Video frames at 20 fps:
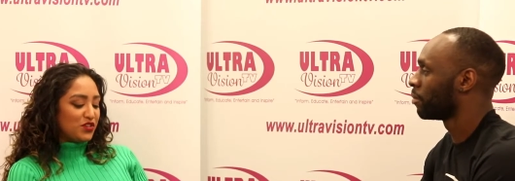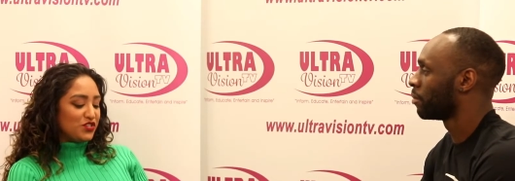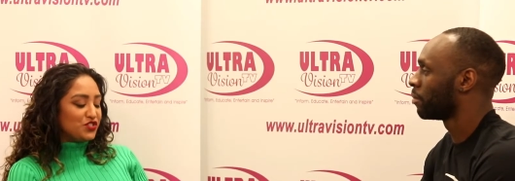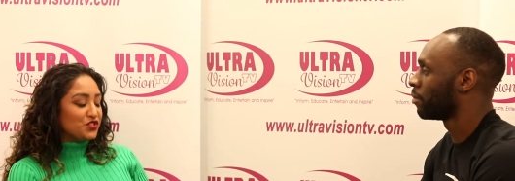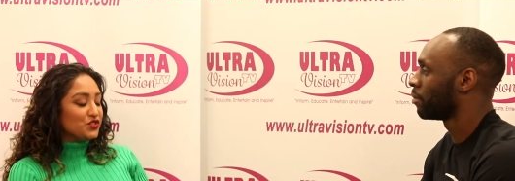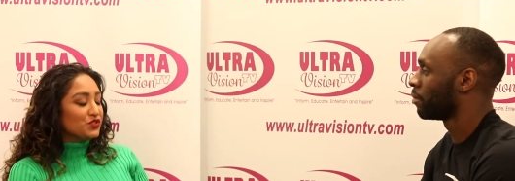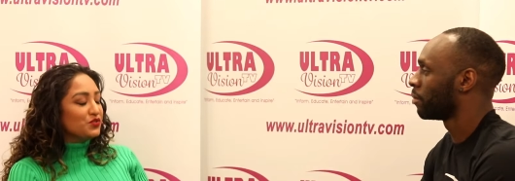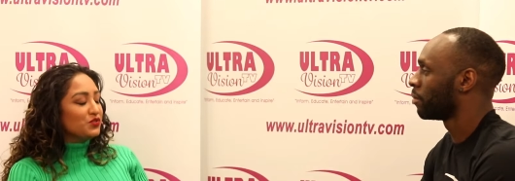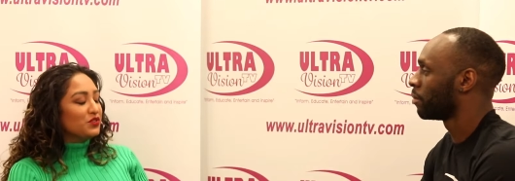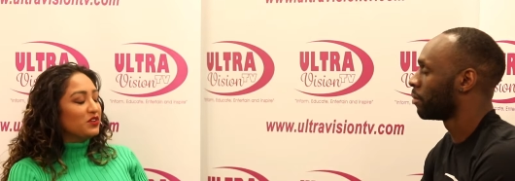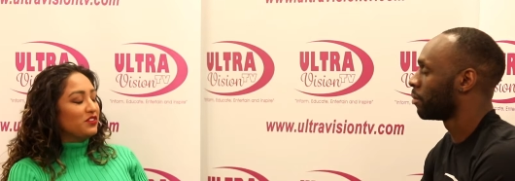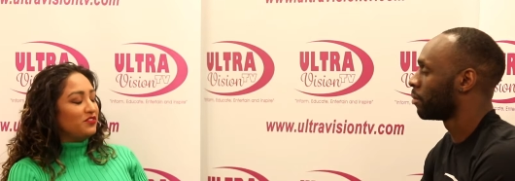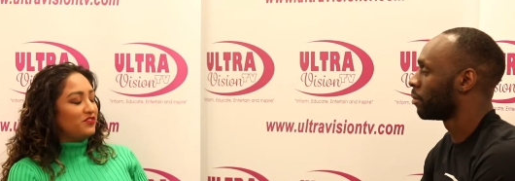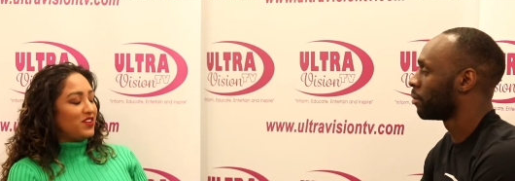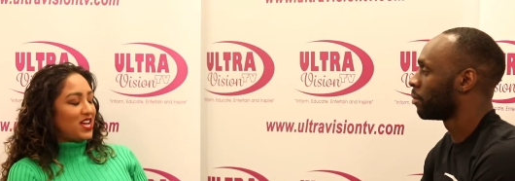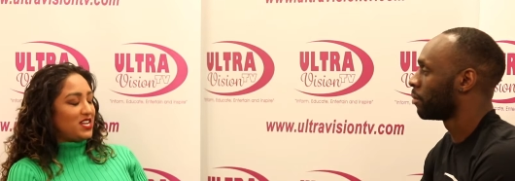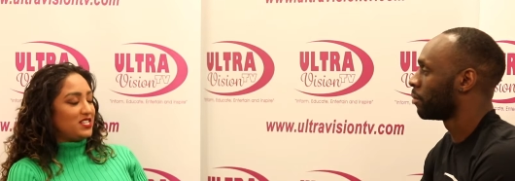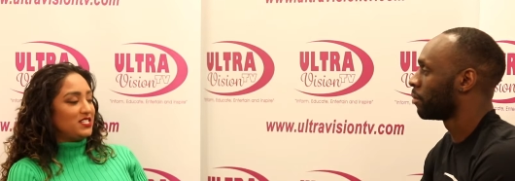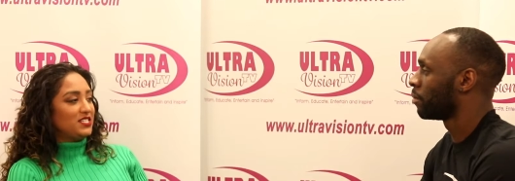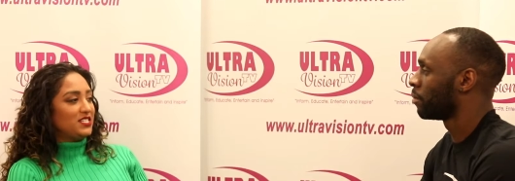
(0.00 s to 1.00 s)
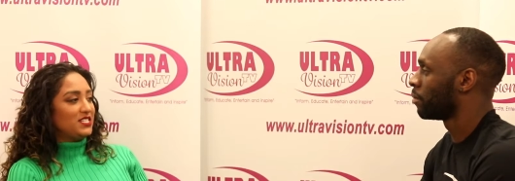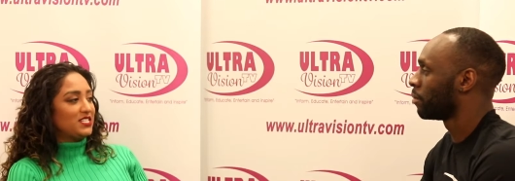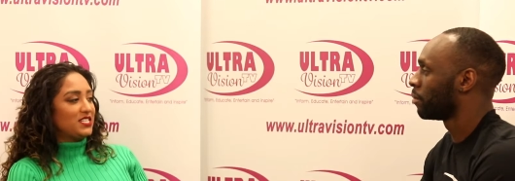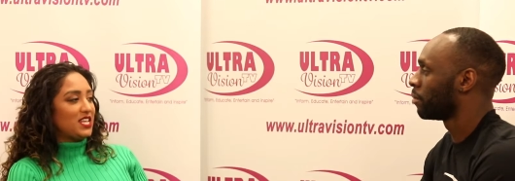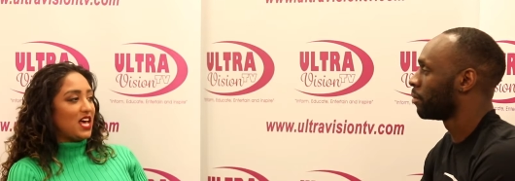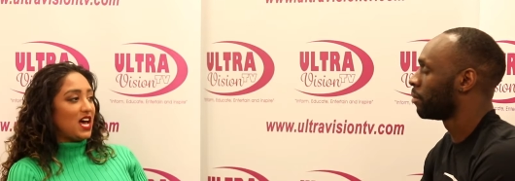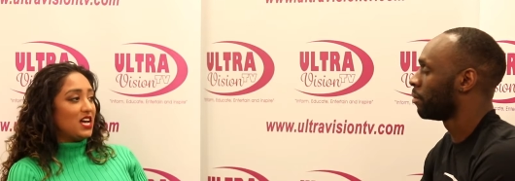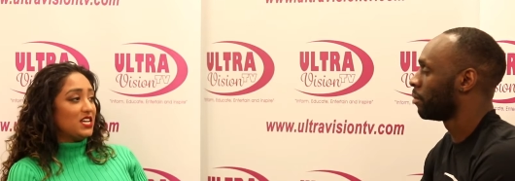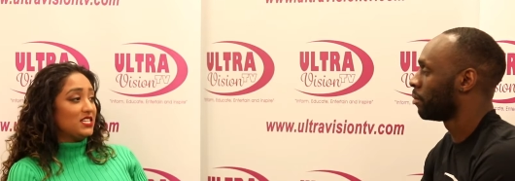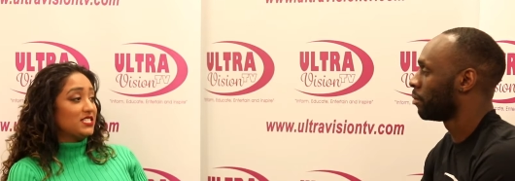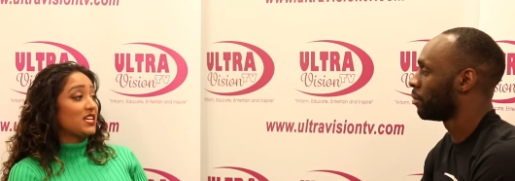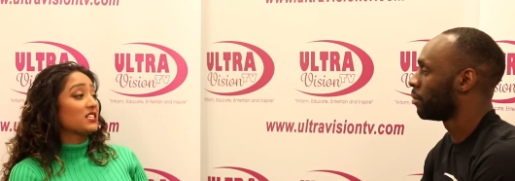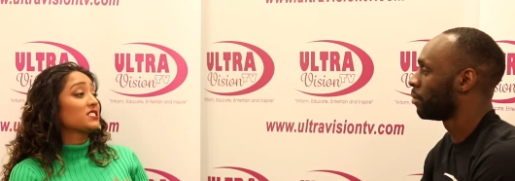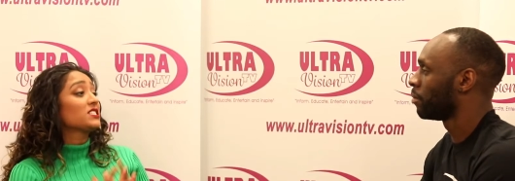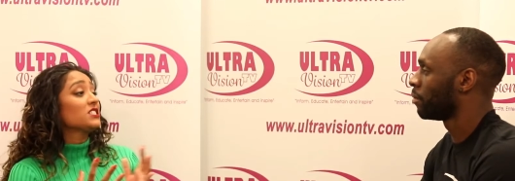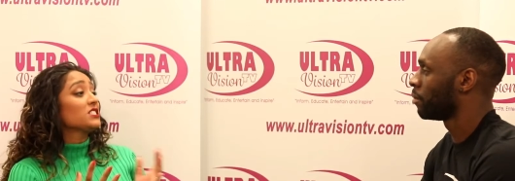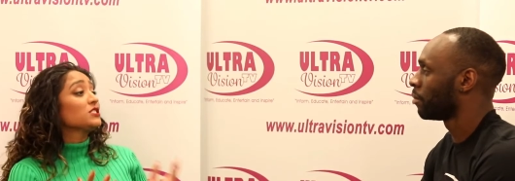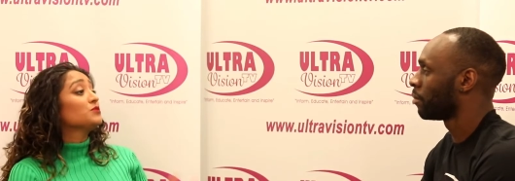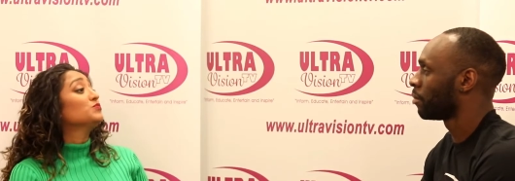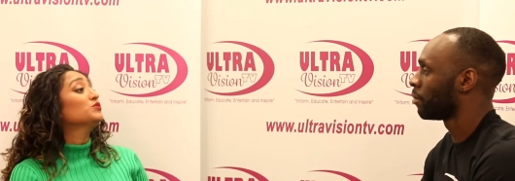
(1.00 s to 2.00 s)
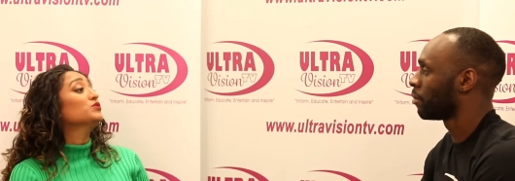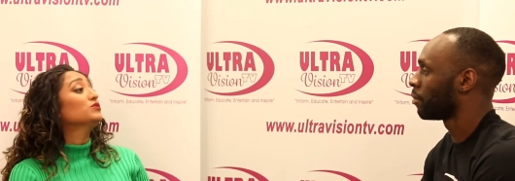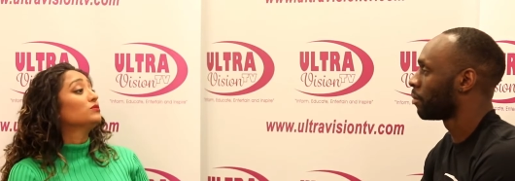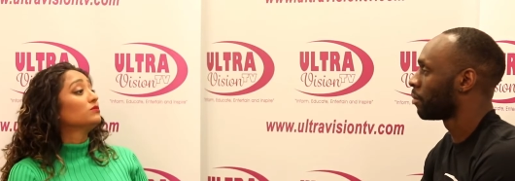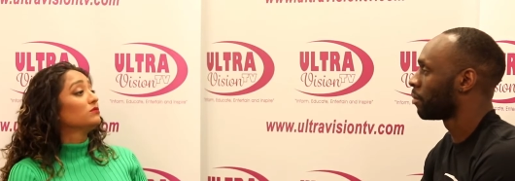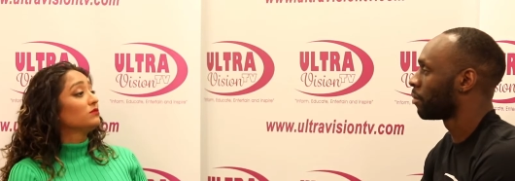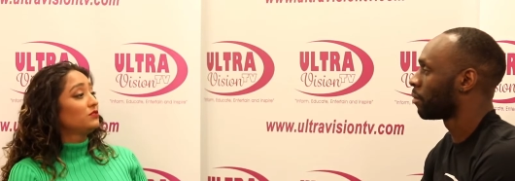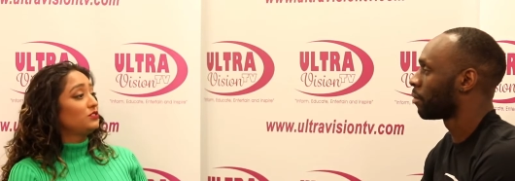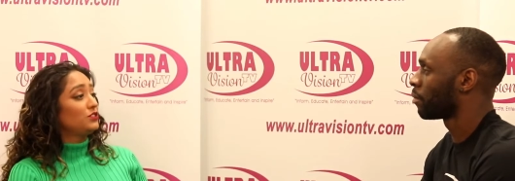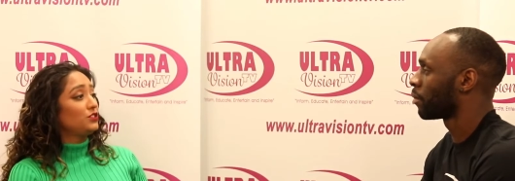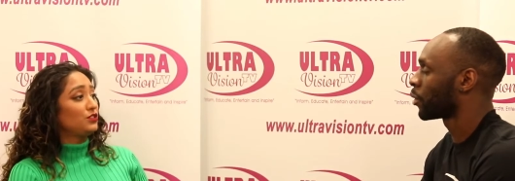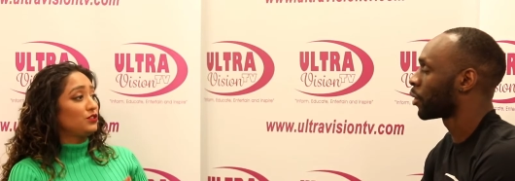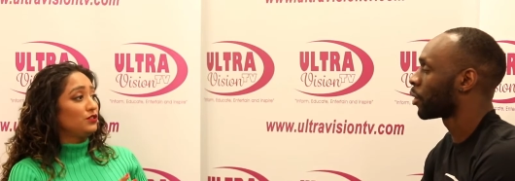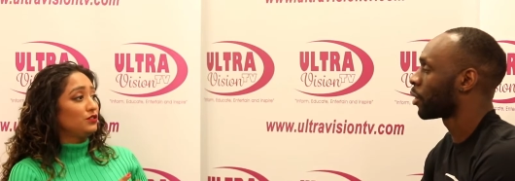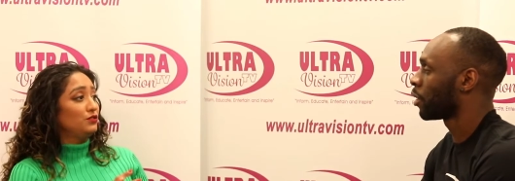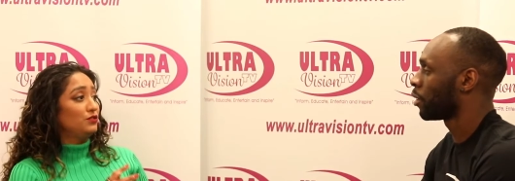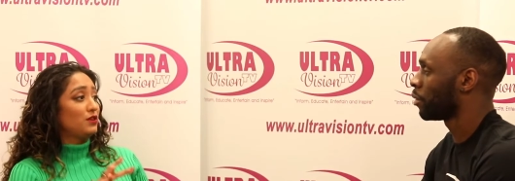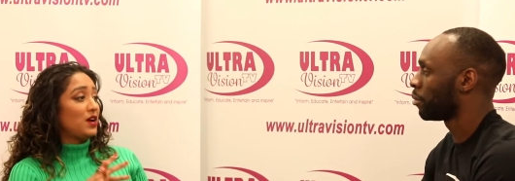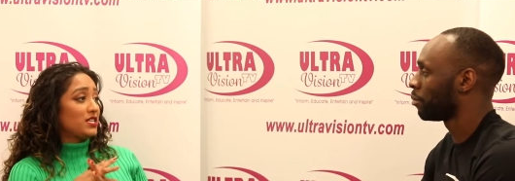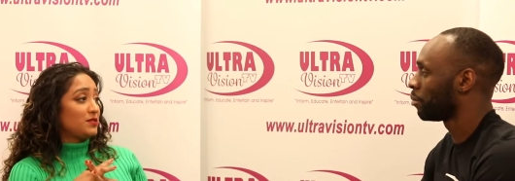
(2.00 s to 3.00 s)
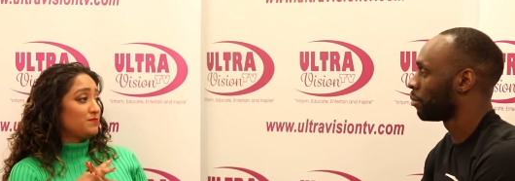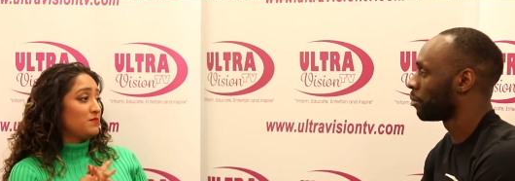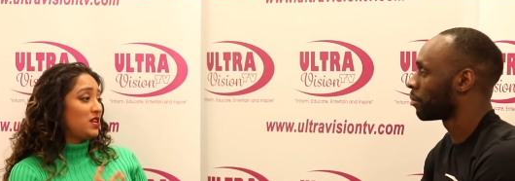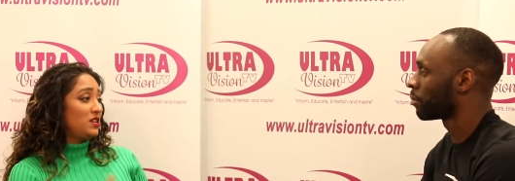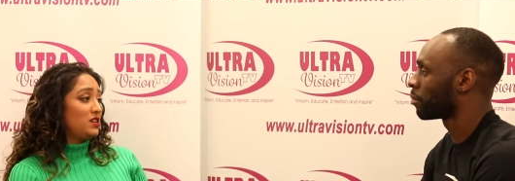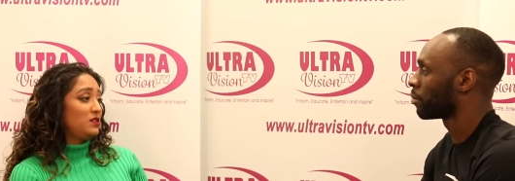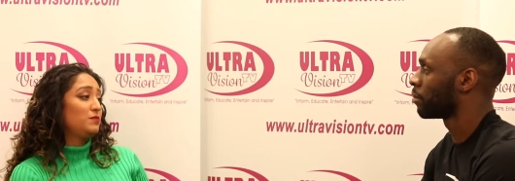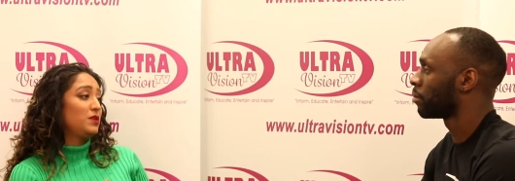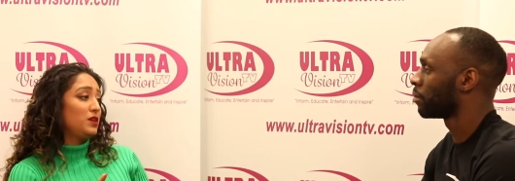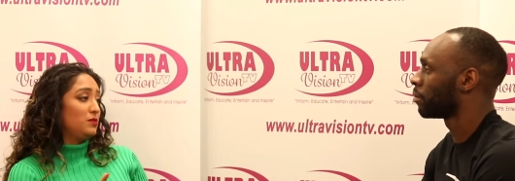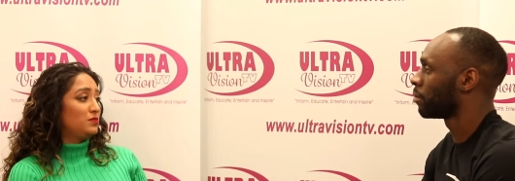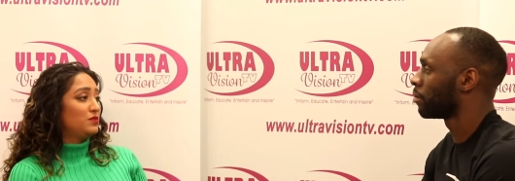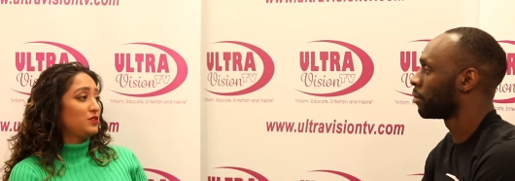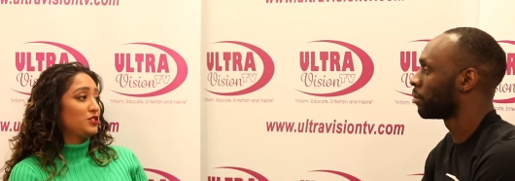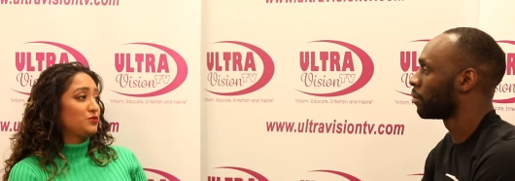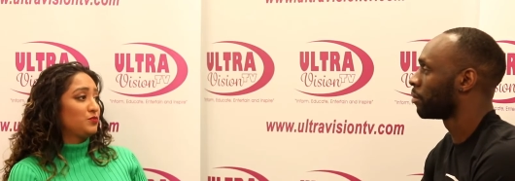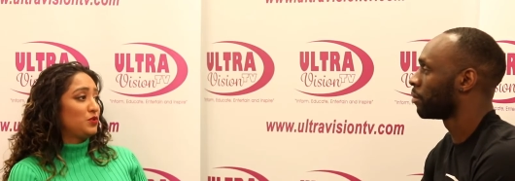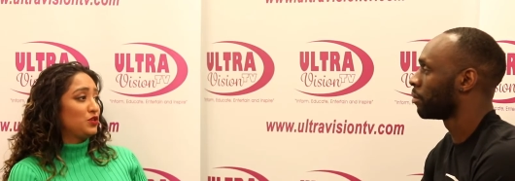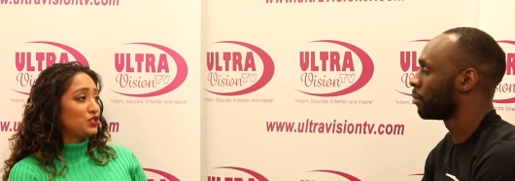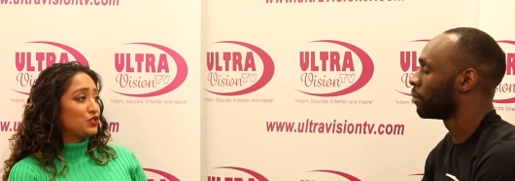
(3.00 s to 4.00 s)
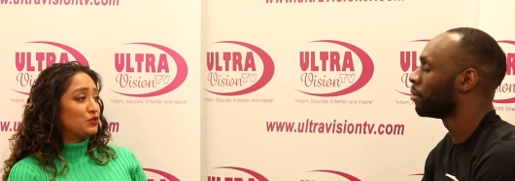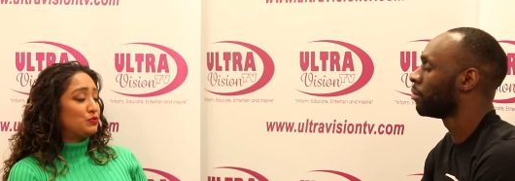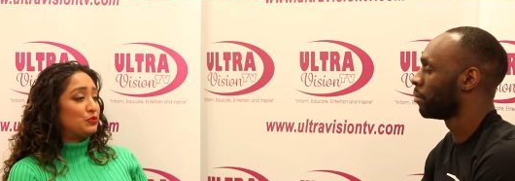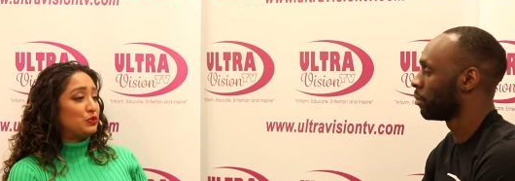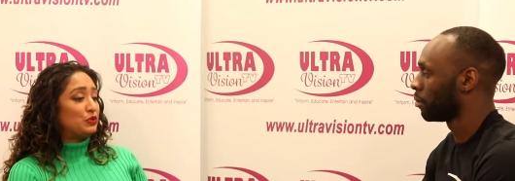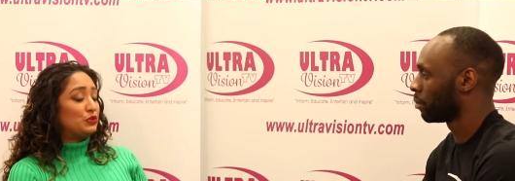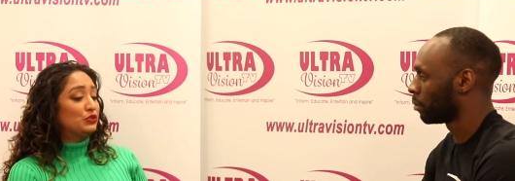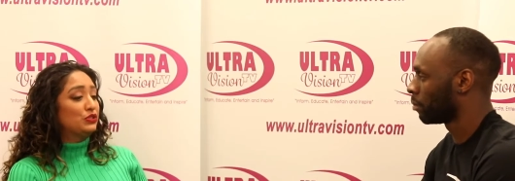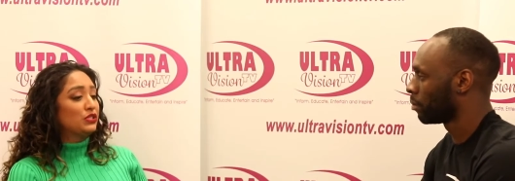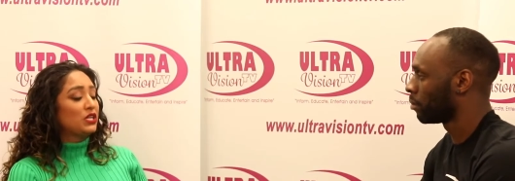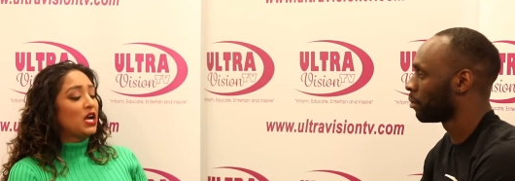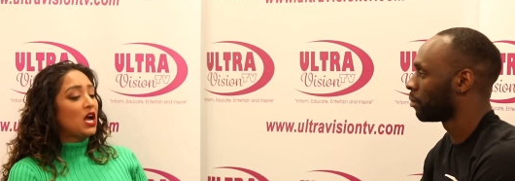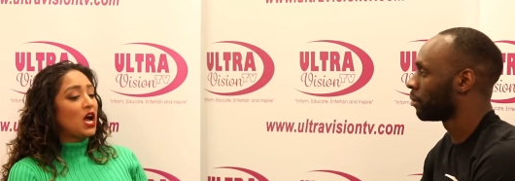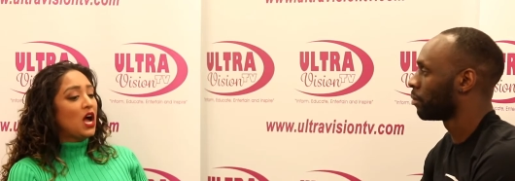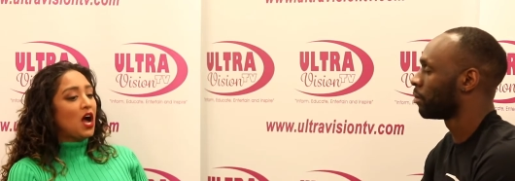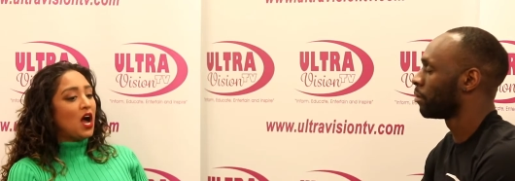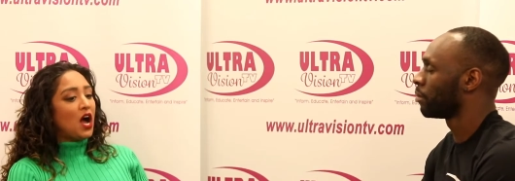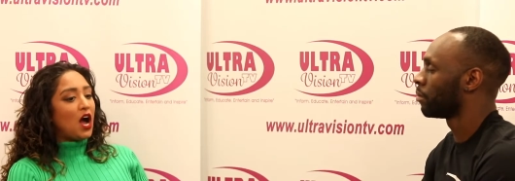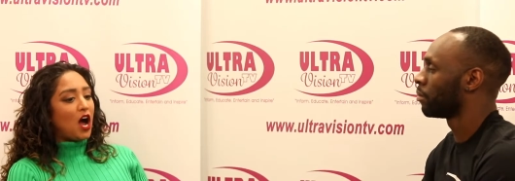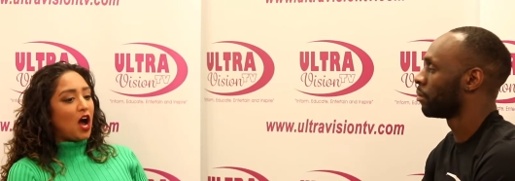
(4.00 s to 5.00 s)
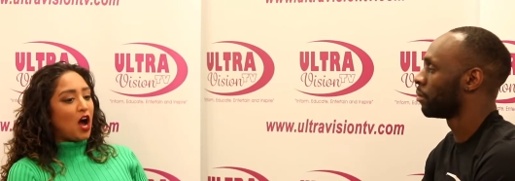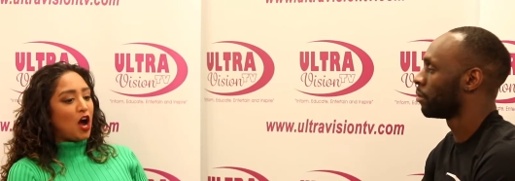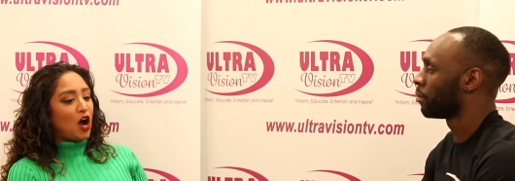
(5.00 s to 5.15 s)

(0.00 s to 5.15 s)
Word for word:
Speaker 1: do events that is accessible to as many people as possible, mm.